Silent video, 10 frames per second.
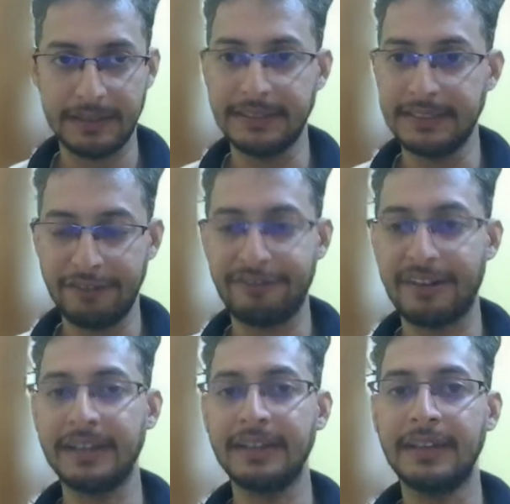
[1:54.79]

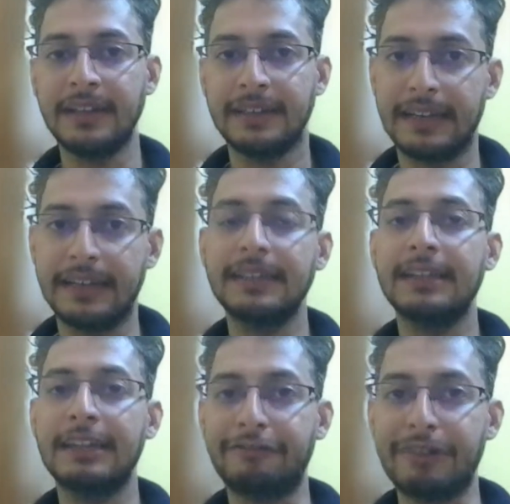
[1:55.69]
uh, uh, then
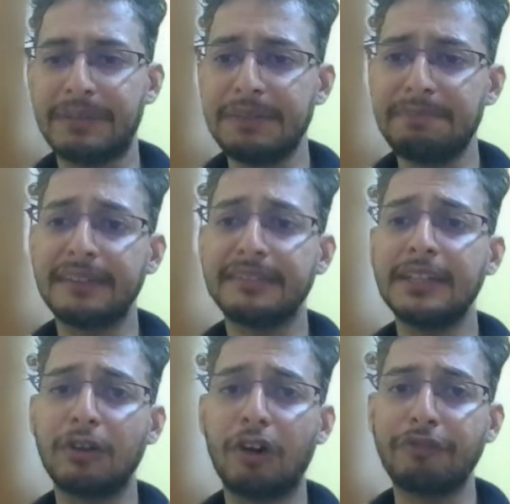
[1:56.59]

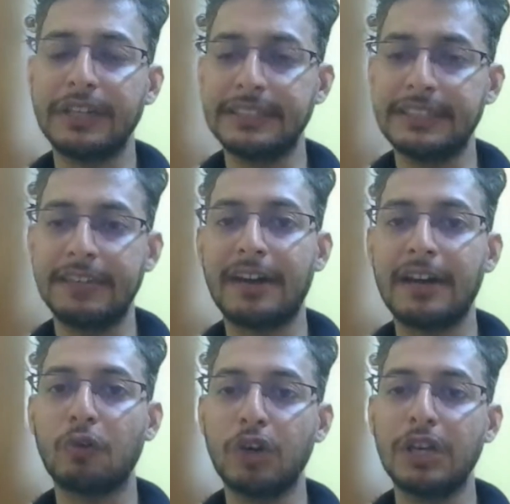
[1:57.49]
50% of
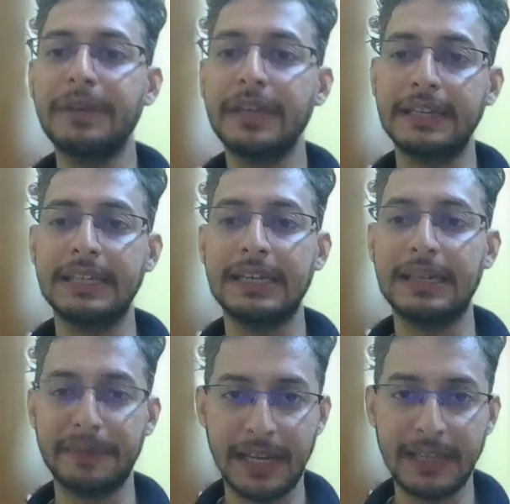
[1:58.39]
EGFR will be
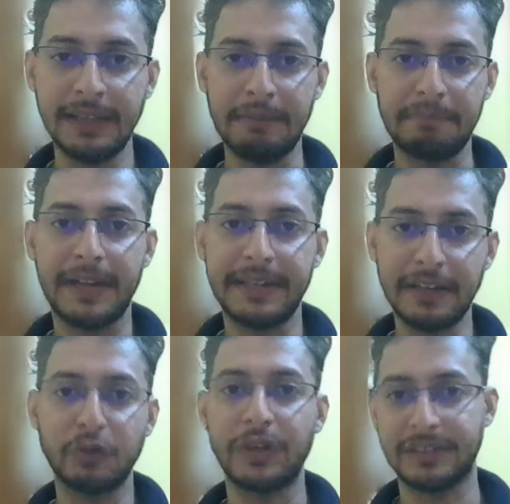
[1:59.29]
inhibited by
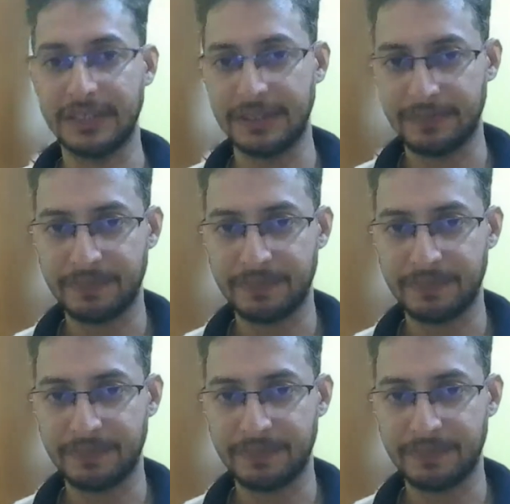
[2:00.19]
the quercetin.